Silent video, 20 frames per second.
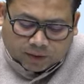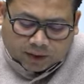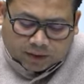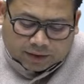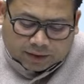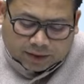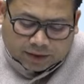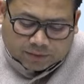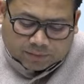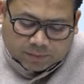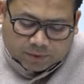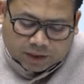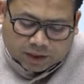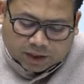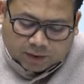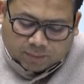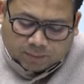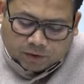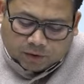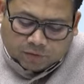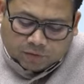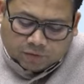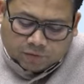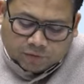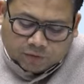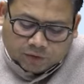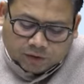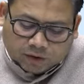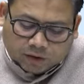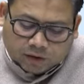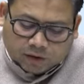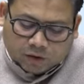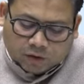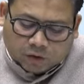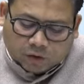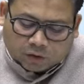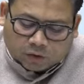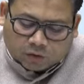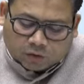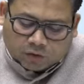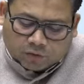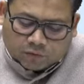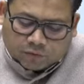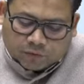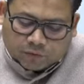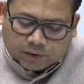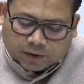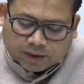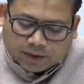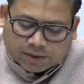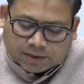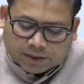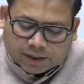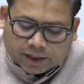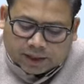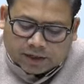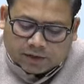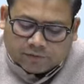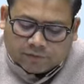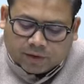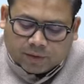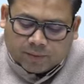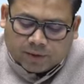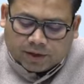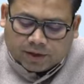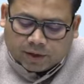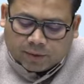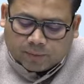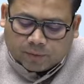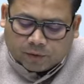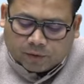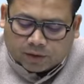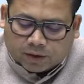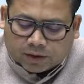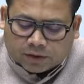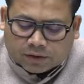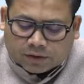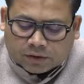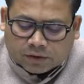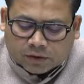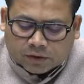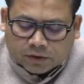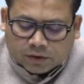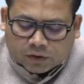there is buildup of lot of, you can say, inflammatory products.